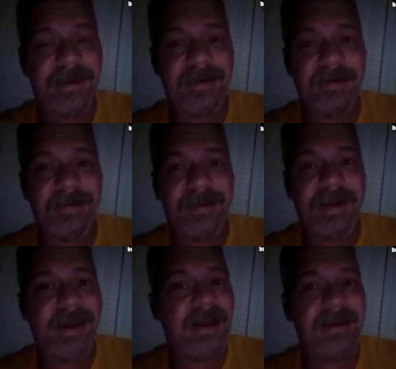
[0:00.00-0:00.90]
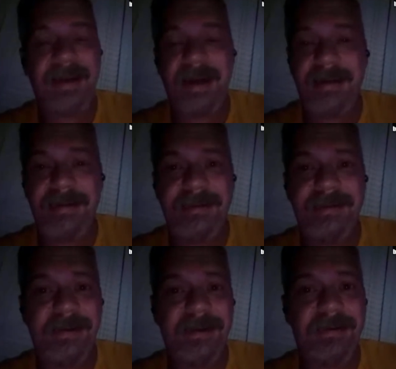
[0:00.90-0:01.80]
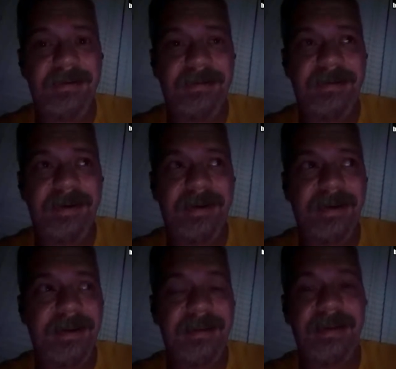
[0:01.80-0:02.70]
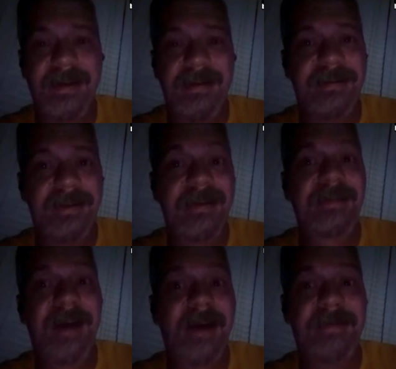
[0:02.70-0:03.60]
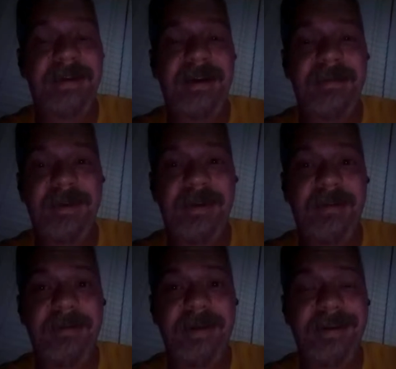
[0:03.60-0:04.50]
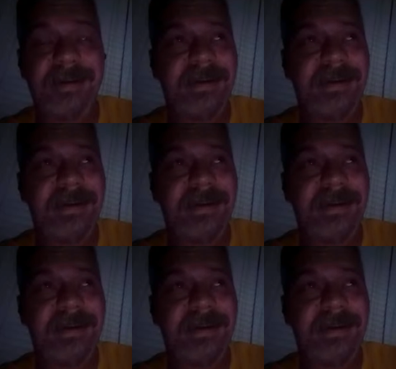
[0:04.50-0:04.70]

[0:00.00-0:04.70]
you know, and you know, in this lifetime, you know what I mean.